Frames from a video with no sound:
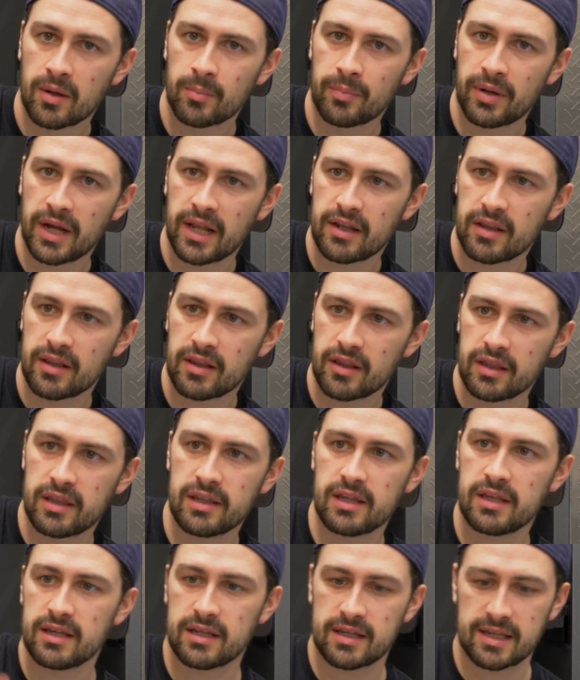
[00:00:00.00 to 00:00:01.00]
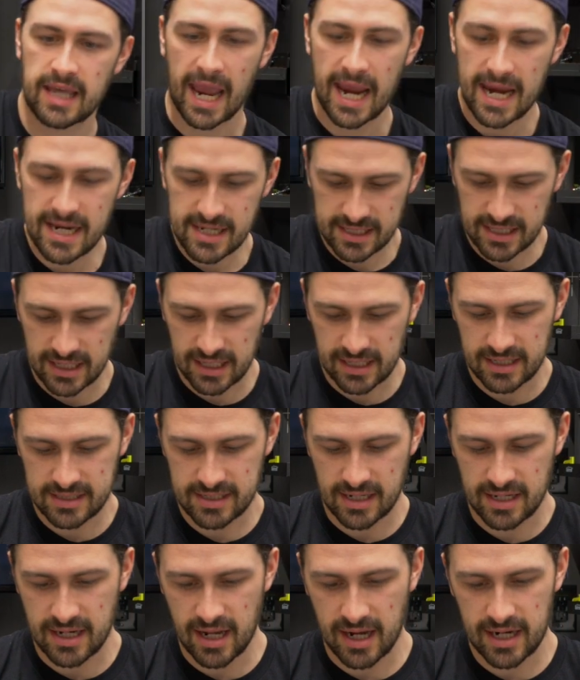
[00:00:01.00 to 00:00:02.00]
But the casing
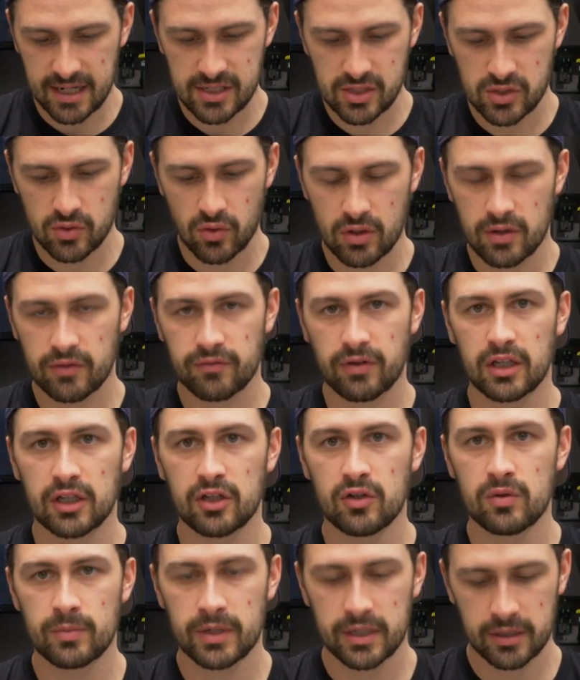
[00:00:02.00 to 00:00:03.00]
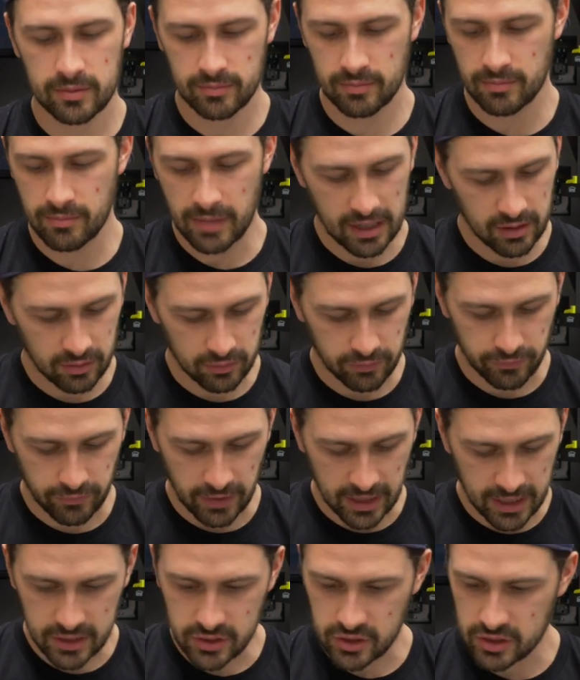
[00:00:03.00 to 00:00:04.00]
is a nice sort of aluminum metal
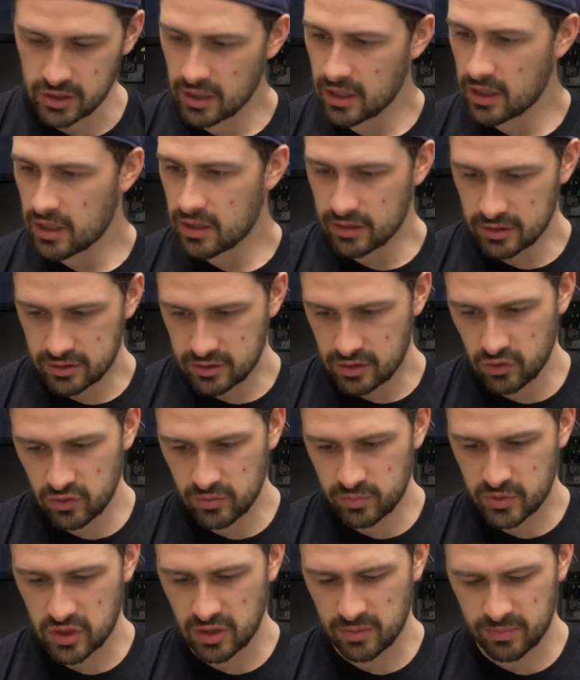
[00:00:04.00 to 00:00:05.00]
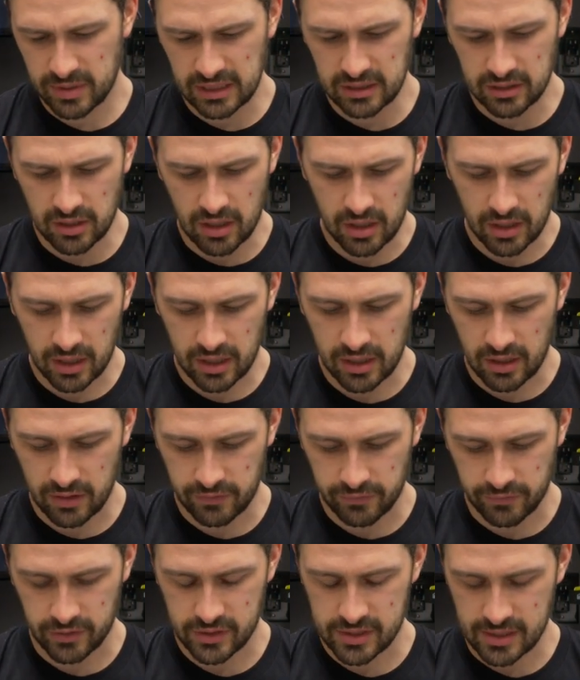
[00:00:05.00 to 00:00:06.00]
finish. The tube should be long
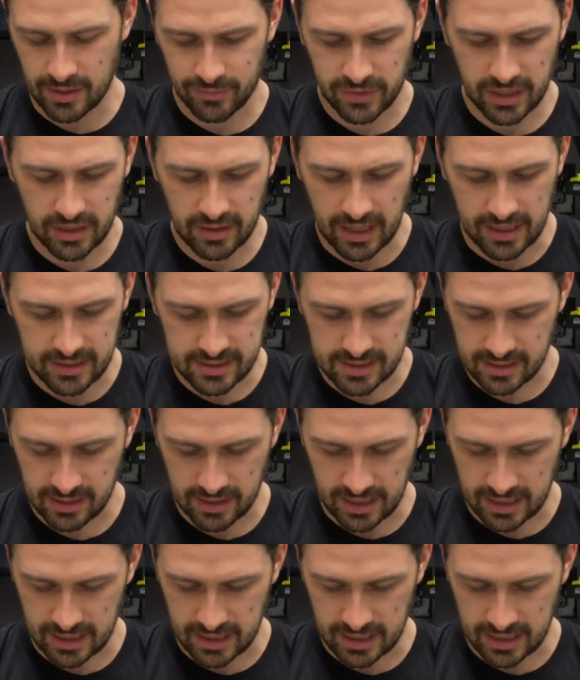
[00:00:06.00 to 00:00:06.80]
enough for something that's